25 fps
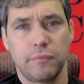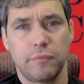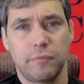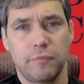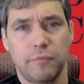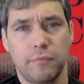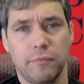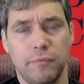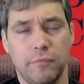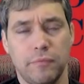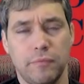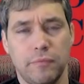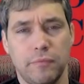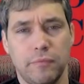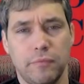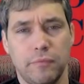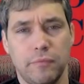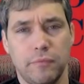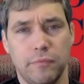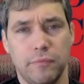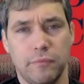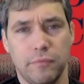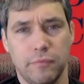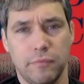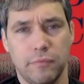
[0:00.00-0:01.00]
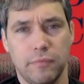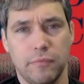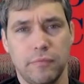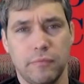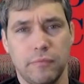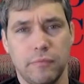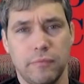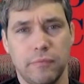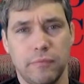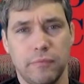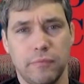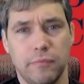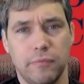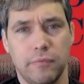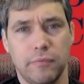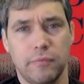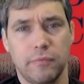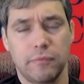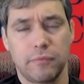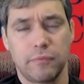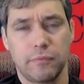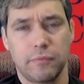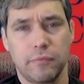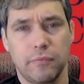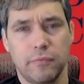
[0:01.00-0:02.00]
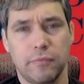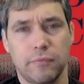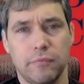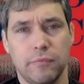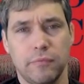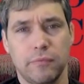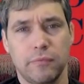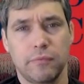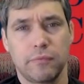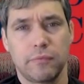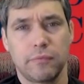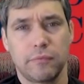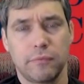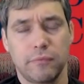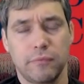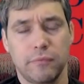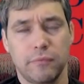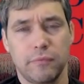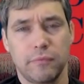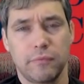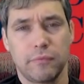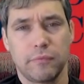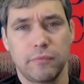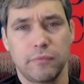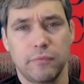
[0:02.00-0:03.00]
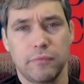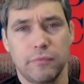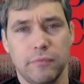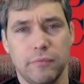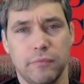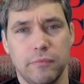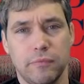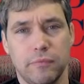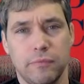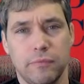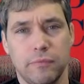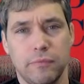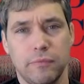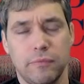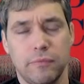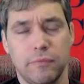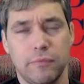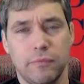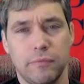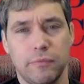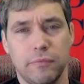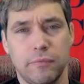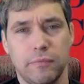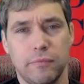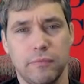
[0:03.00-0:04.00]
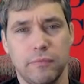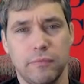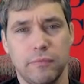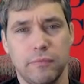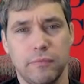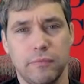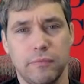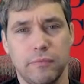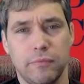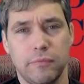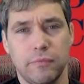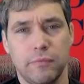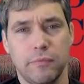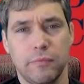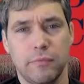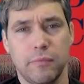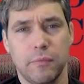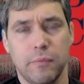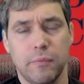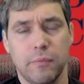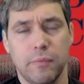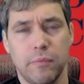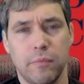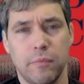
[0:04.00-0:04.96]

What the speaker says: This person isn't speaking.